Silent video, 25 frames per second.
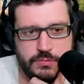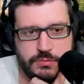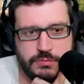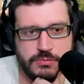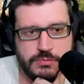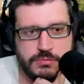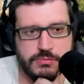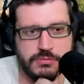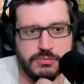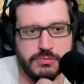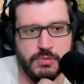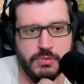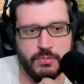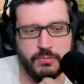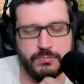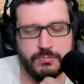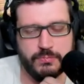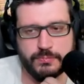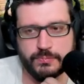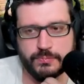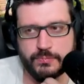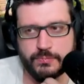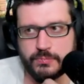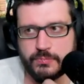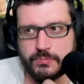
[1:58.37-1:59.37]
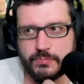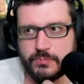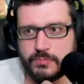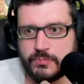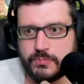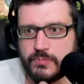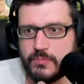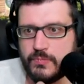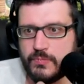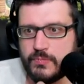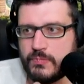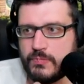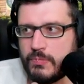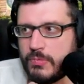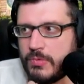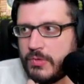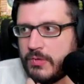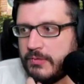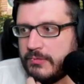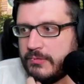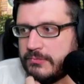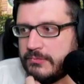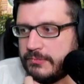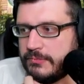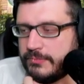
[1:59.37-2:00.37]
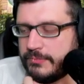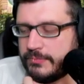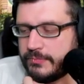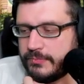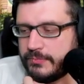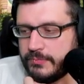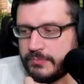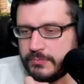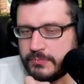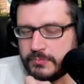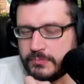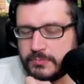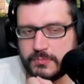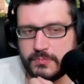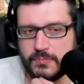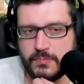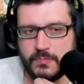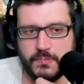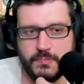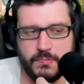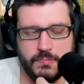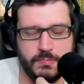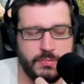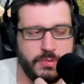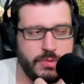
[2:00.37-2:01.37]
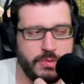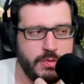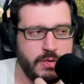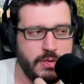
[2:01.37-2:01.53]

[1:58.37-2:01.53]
I know one that's like my parents' age and